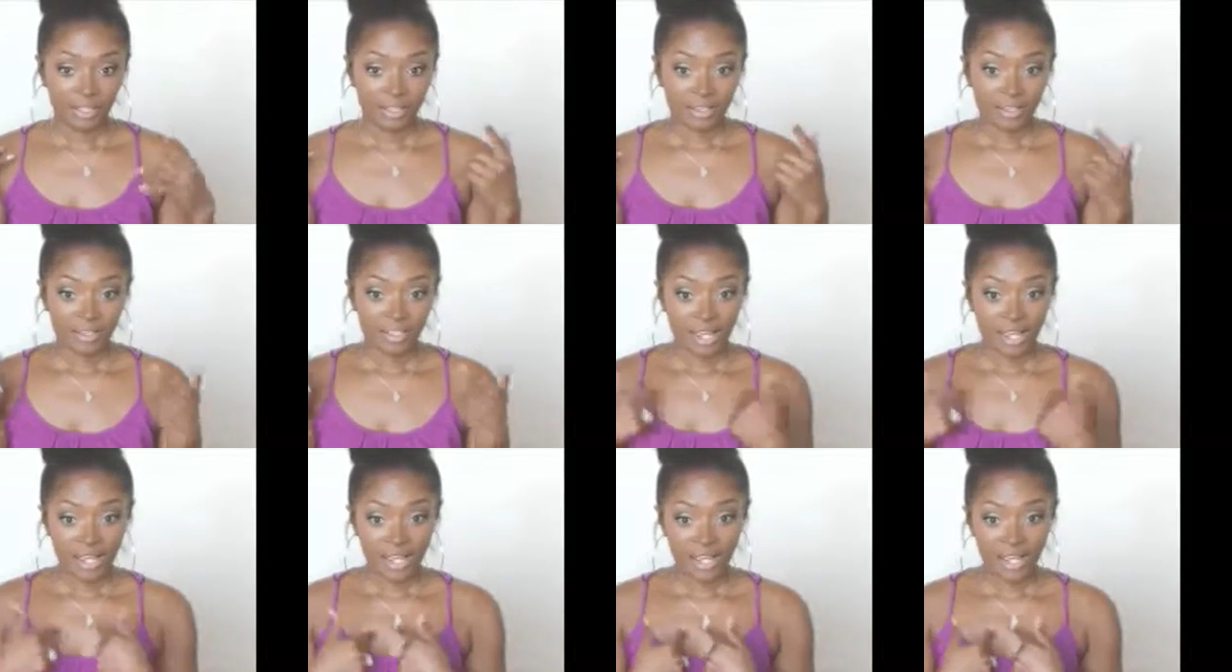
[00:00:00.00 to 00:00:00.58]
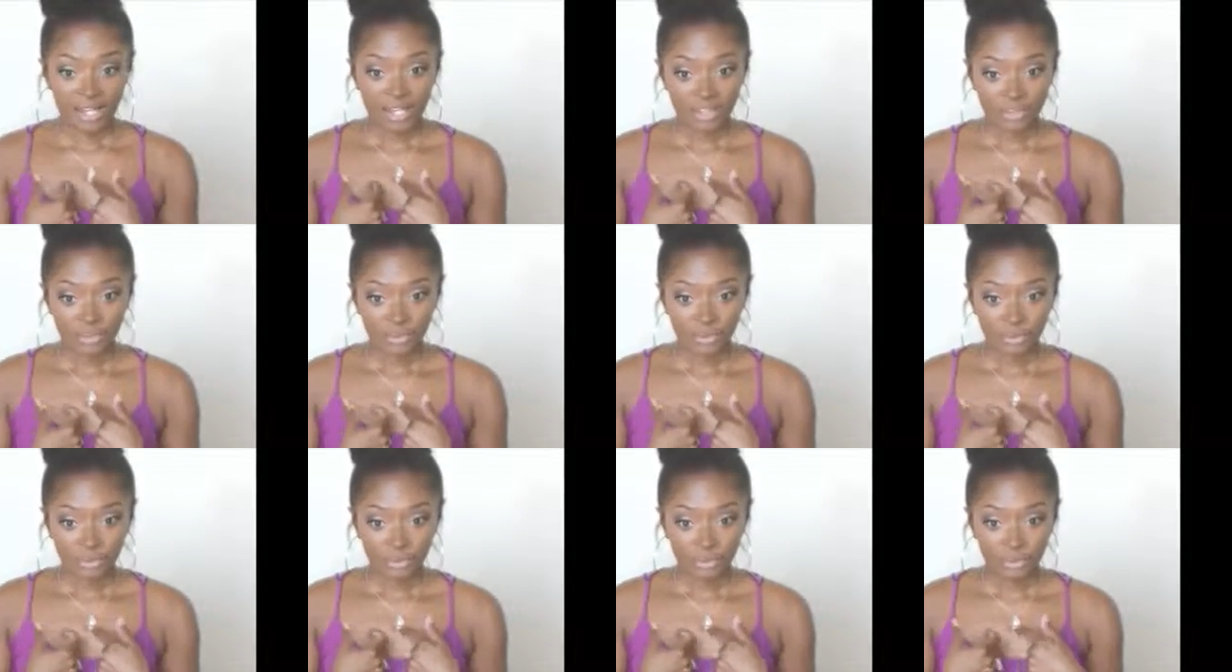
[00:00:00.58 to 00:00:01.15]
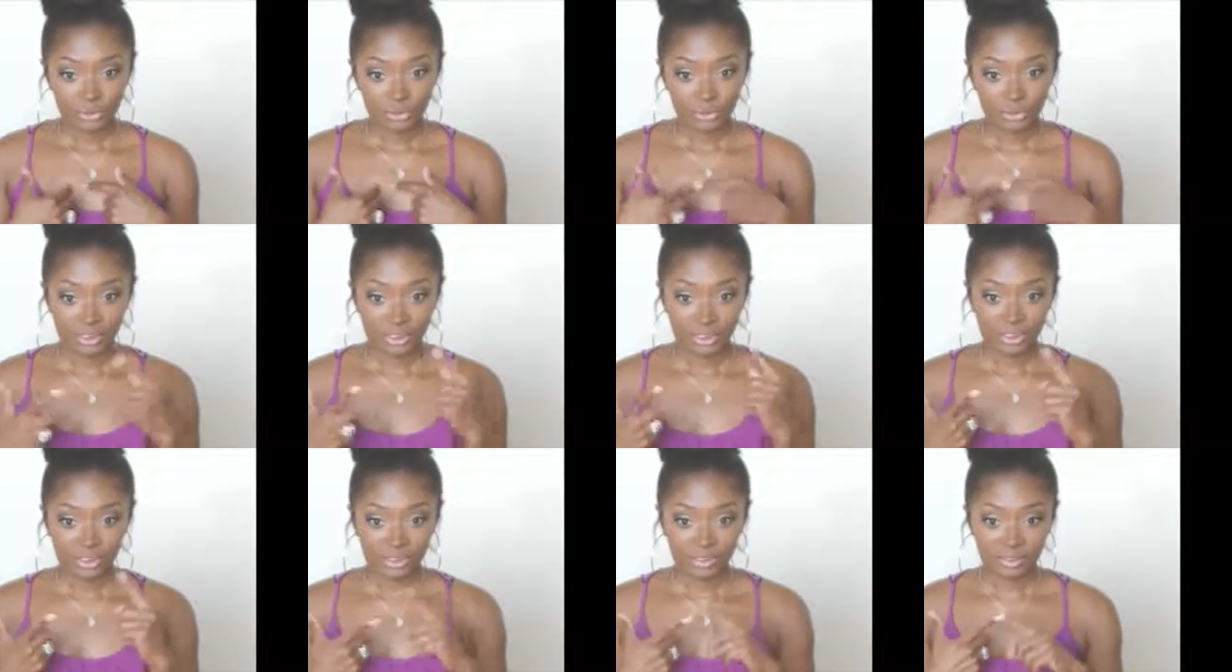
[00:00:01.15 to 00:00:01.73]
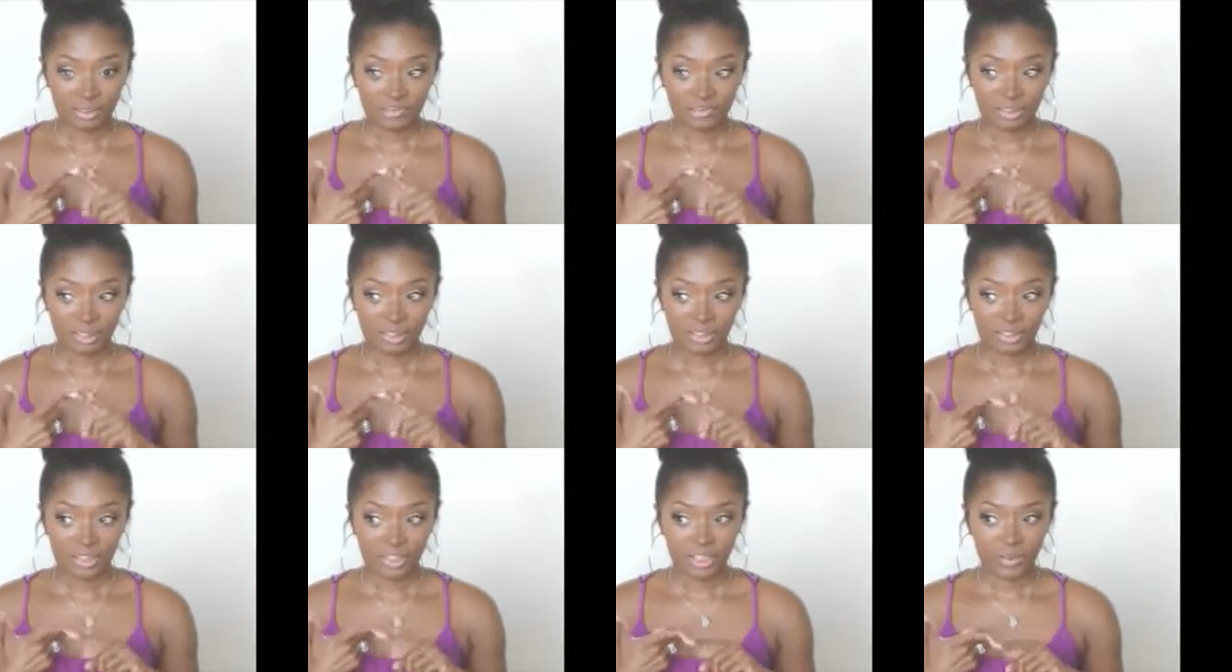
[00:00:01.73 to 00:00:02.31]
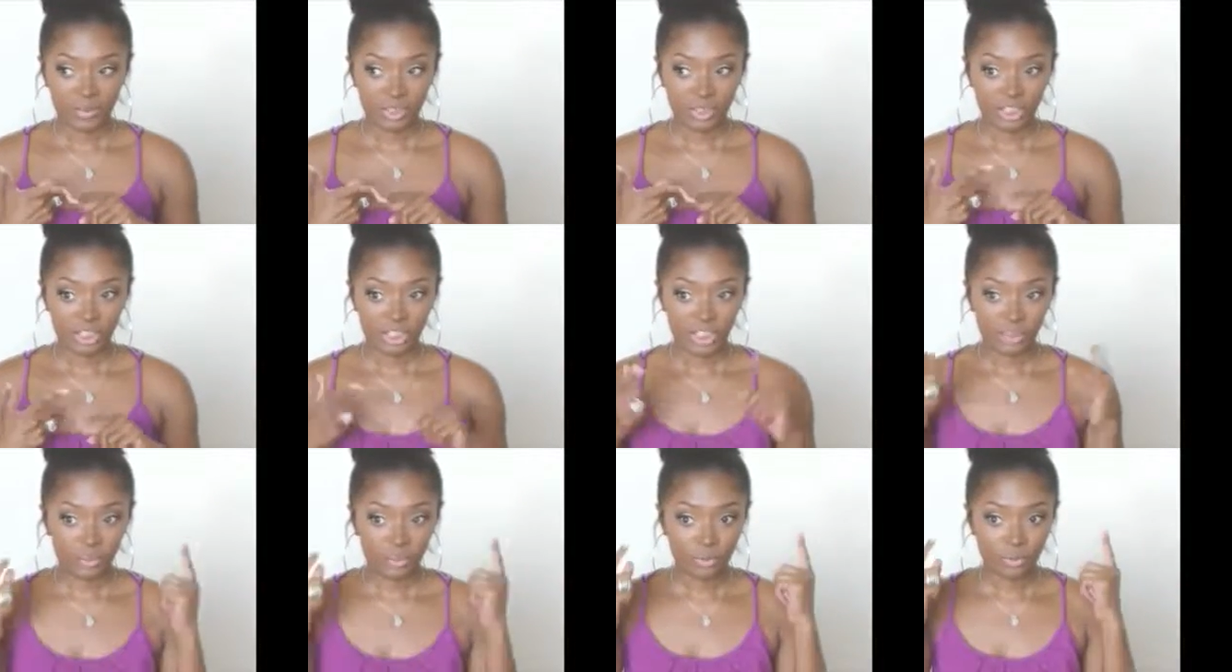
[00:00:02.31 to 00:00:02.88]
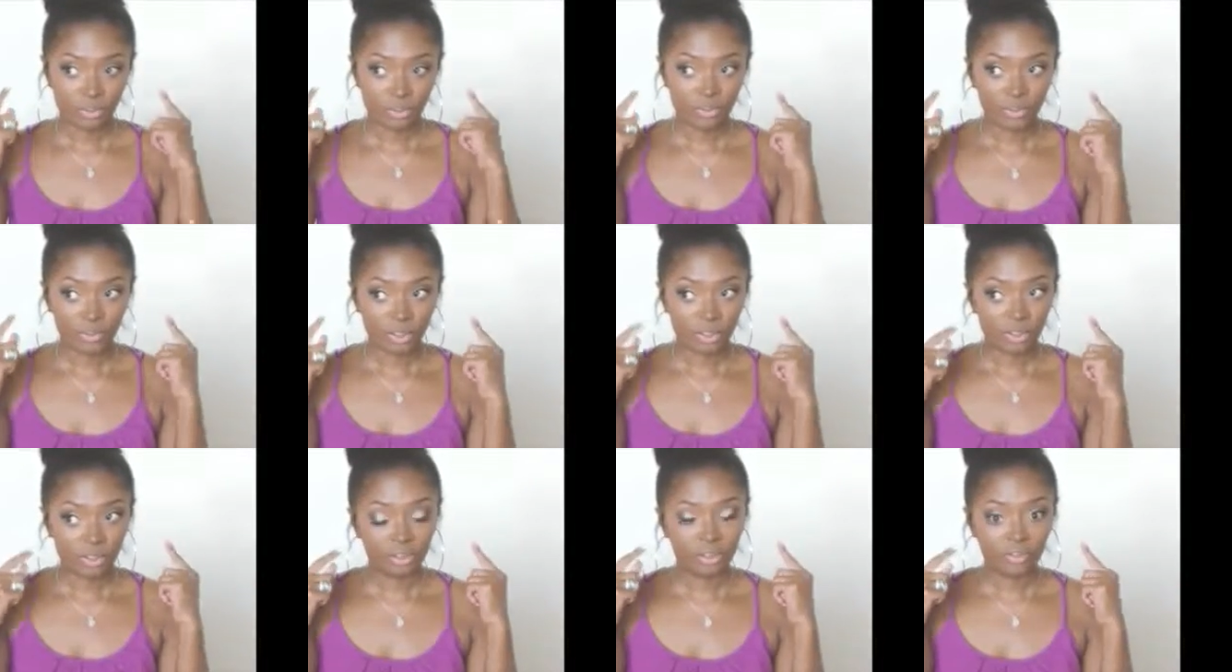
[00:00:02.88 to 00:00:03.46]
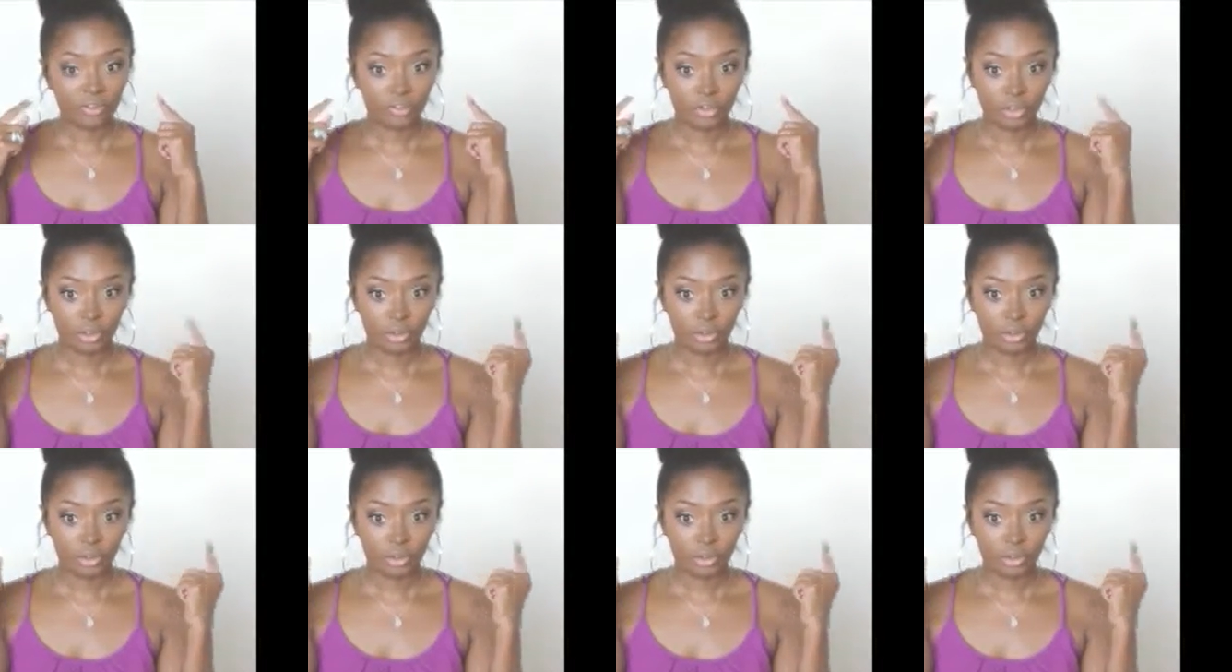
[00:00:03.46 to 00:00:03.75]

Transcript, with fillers: that I use and some things I wish I would have thought of